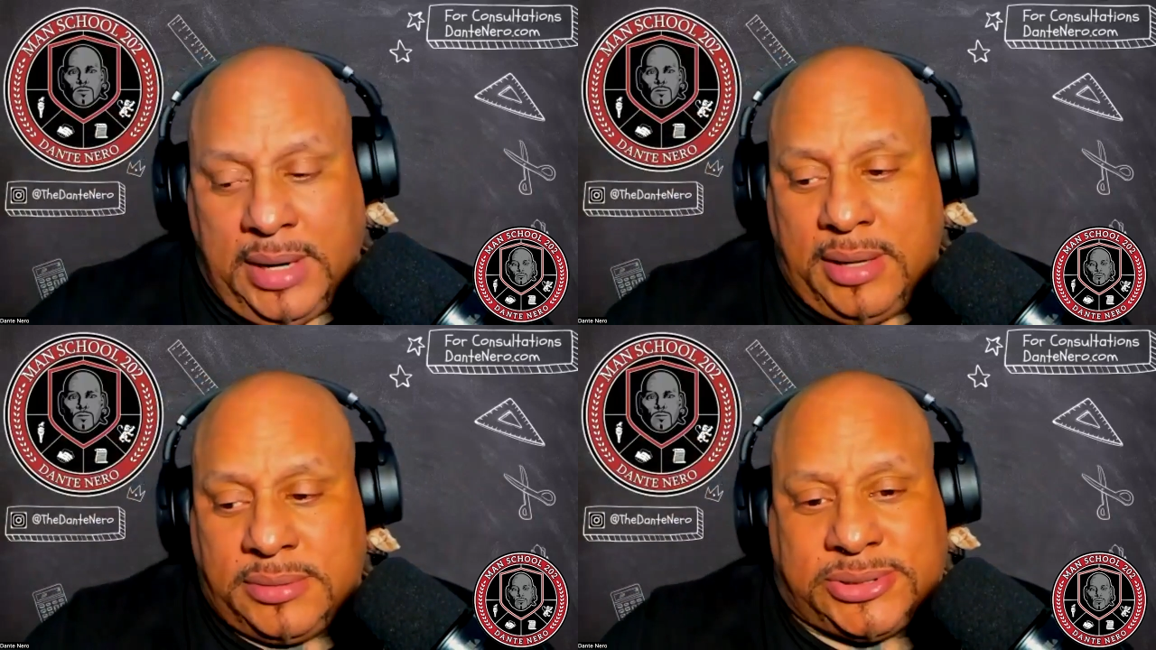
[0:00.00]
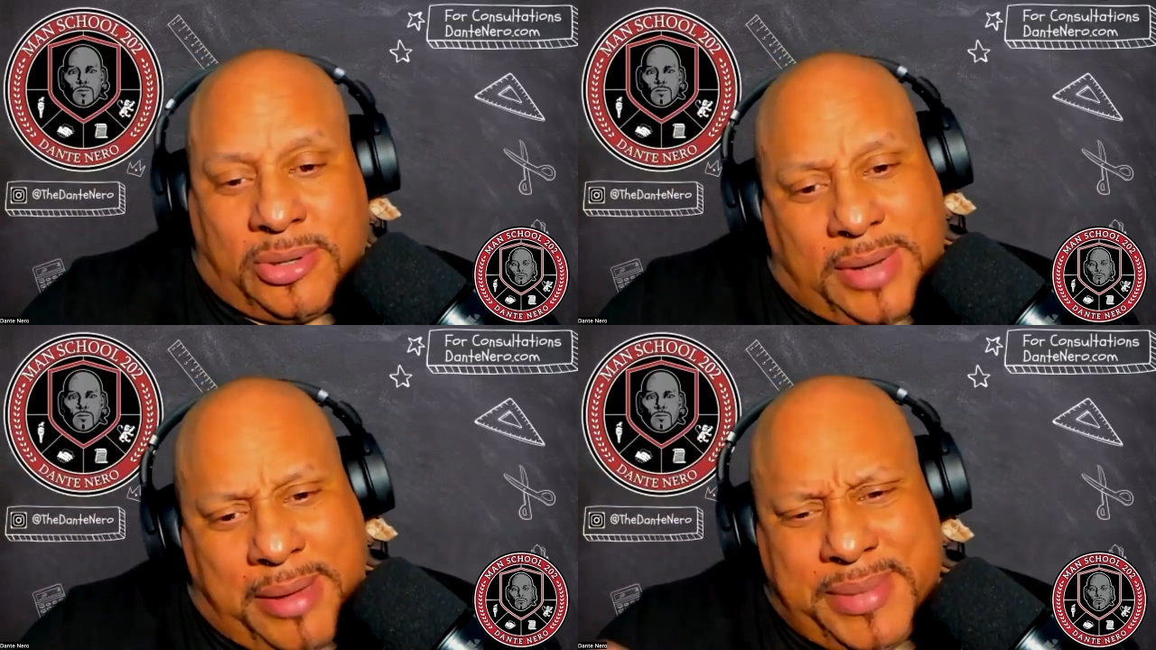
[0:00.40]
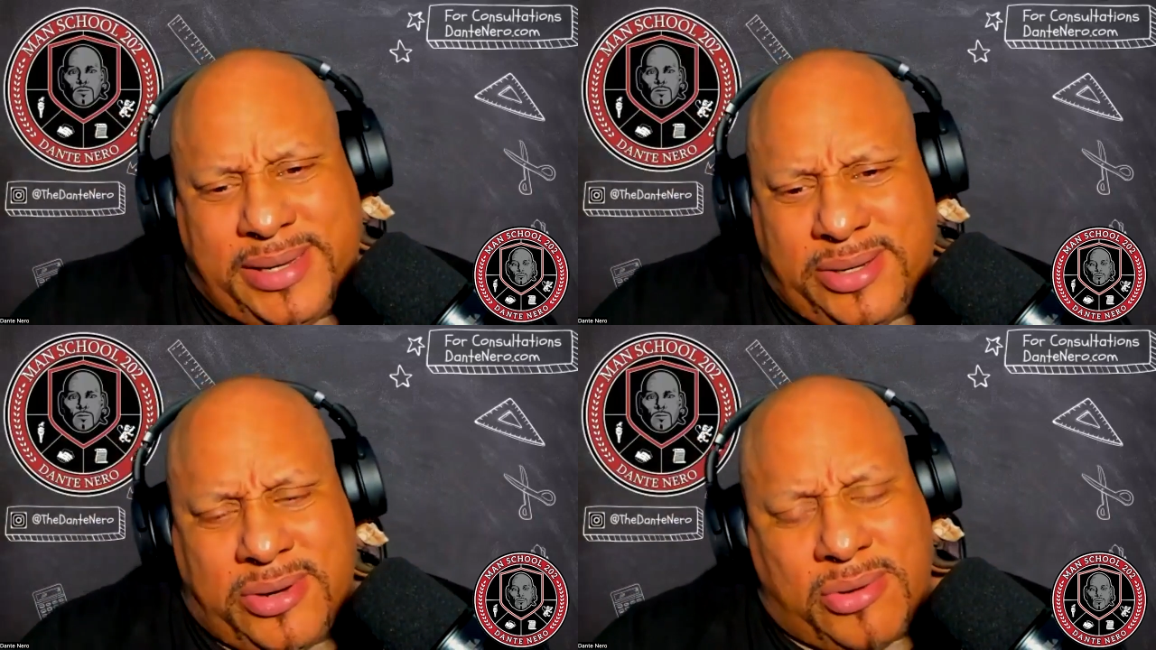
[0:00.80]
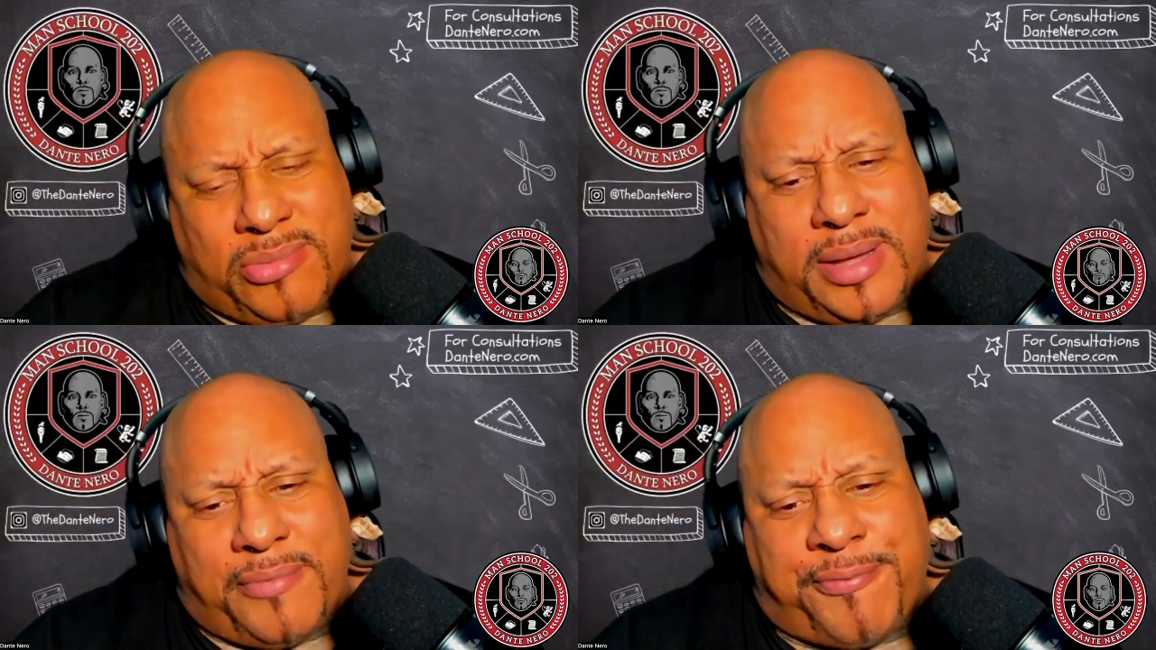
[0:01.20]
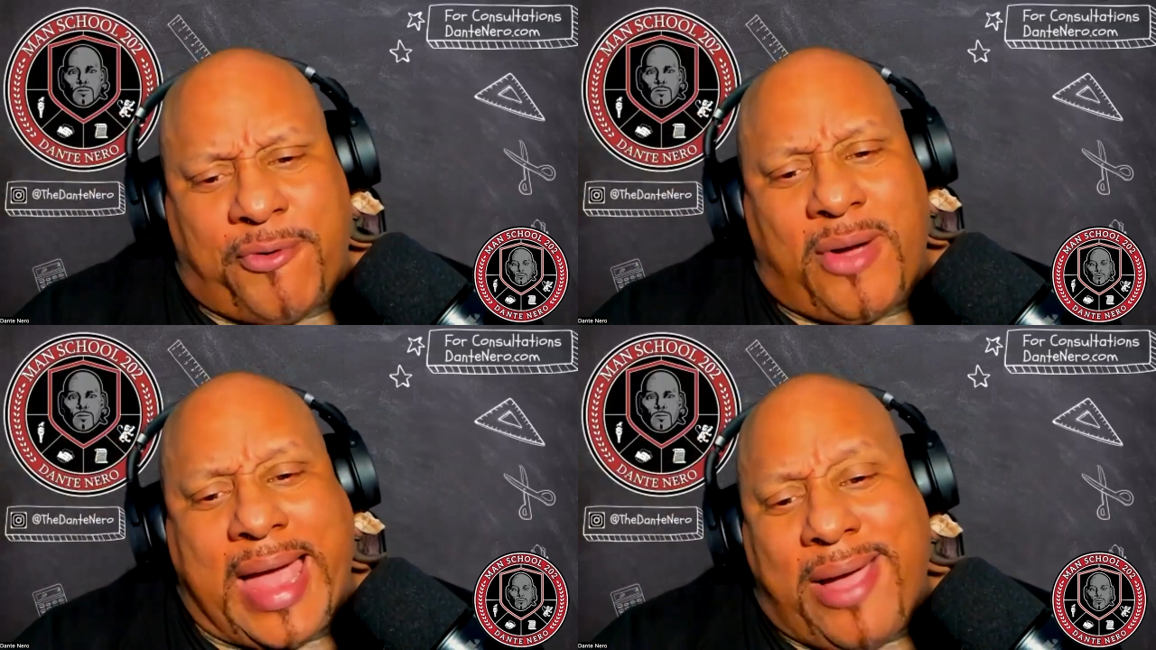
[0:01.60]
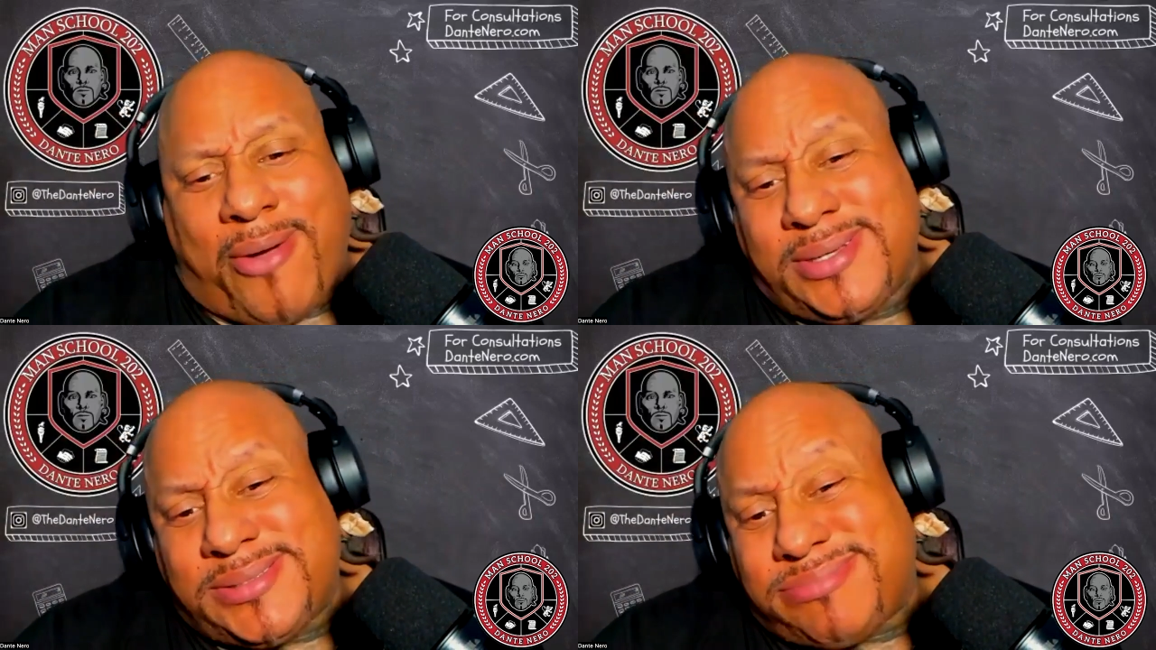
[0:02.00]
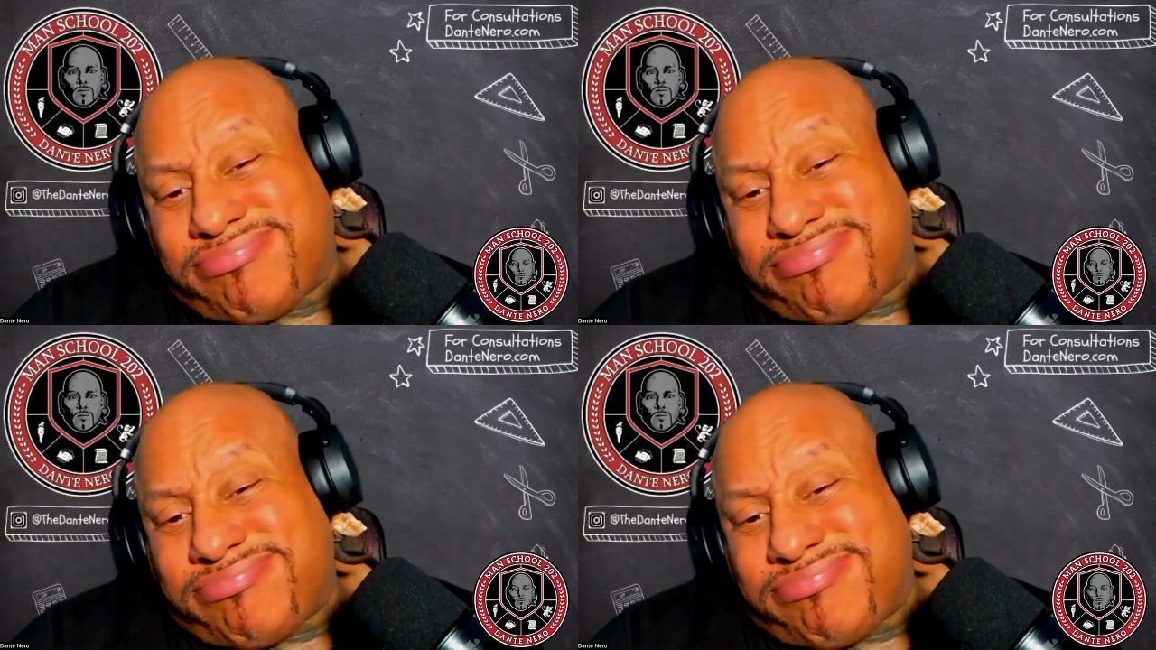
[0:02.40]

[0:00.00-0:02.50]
Speaker 1: So I mean, you know, four hours.